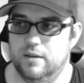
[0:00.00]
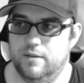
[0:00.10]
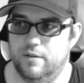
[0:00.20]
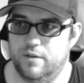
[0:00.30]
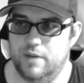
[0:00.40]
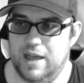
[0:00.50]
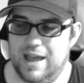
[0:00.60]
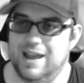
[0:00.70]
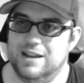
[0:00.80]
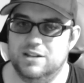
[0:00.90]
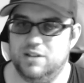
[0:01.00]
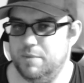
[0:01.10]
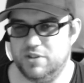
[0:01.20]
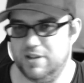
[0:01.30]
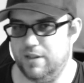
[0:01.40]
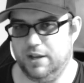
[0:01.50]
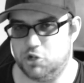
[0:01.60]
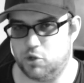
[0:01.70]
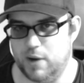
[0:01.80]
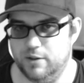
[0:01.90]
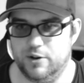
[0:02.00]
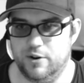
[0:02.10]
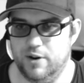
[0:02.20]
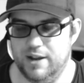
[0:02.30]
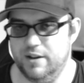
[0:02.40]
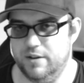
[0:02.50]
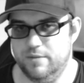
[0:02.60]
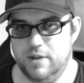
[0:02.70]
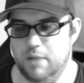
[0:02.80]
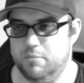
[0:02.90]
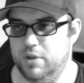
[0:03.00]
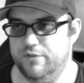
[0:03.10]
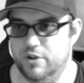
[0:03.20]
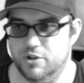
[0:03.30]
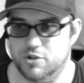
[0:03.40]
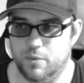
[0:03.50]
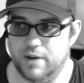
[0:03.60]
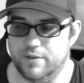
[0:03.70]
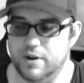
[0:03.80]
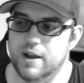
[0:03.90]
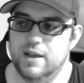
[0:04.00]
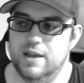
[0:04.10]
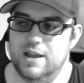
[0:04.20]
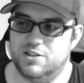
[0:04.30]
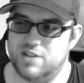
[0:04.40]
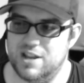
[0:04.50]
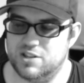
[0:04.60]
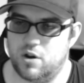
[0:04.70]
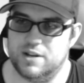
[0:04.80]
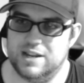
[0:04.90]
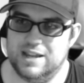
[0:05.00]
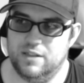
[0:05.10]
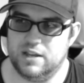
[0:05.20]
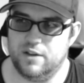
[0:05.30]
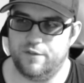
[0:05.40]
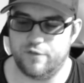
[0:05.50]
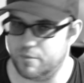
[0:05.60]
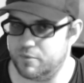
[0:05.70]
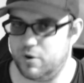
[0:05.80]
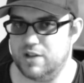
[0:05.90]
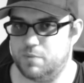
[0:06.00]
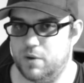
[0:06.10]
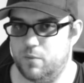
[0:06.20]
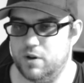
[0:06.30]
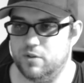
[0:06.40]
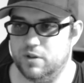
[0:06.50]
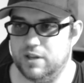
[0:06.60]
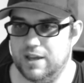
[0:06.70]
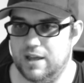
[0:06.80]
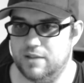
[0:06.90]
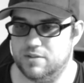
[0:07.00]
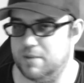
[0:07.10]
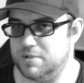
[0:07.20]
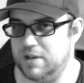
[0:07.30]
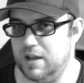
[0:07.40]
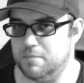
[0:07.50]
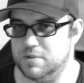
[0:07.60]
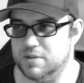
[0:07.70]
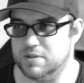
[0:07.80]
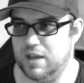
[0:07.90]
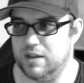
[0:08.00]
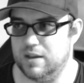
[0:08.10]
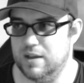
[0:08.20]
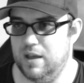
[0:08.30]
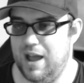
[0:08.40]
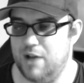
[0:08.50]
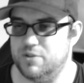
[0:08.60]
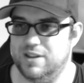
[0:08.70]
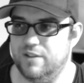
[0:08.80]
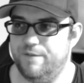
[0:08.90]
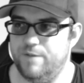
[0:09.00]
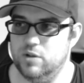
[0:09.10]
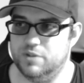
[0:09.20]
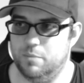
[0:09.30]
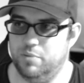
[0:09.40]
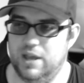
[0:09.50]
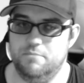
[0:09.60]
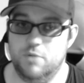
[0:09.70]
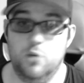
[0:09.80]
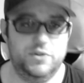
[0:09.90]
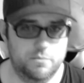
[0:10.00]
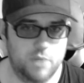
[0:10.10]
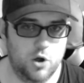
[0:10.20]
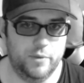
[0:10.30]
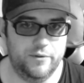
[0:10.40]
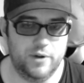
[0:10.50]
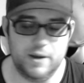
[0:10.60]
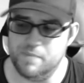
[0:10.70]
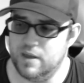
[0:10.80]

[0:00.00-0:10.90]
uh, anytime you see like a trailer or edited gameplay footage or whatever it's it's hard to get like a firm grasp on what you're looking at sometimes is like how's it going to feel to play it moment to moment right